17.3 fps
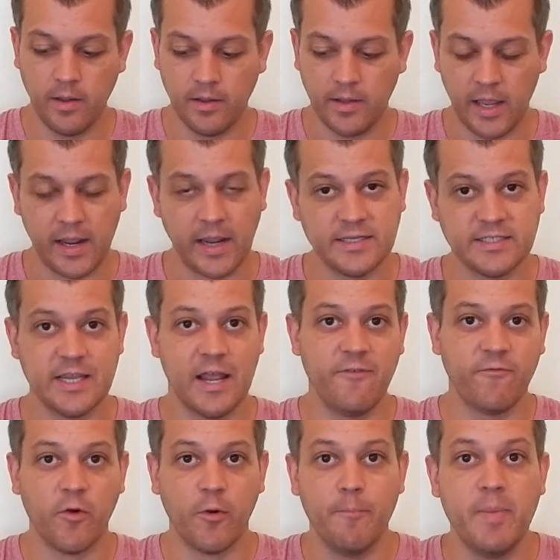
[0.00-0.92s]
like I
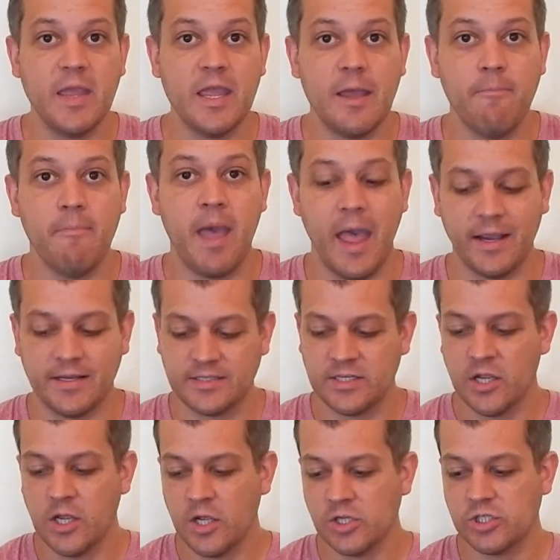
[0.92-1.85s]
said, for
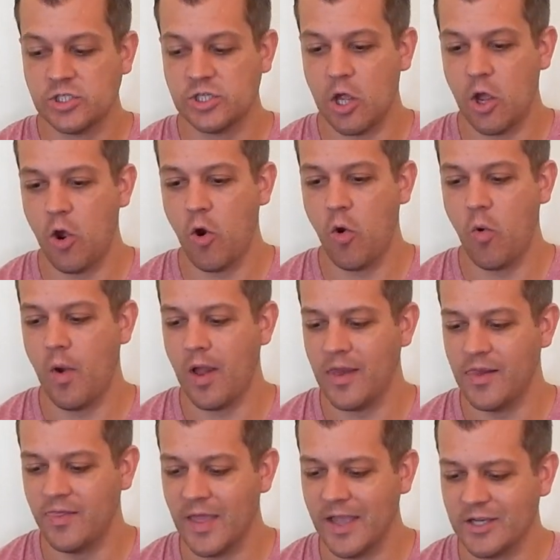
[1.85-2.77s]
BMX,
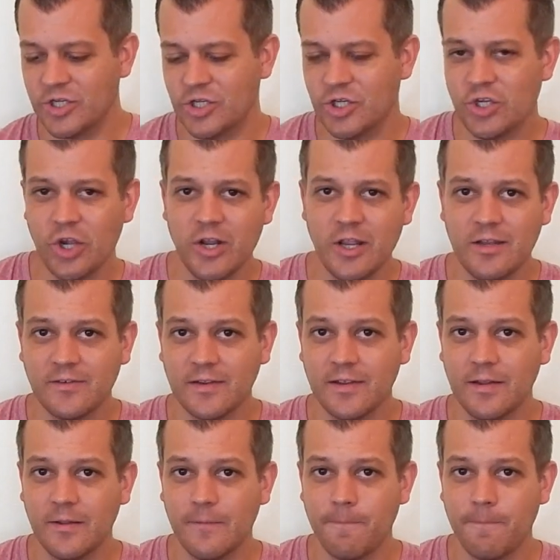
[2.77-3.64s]
so they shouldn't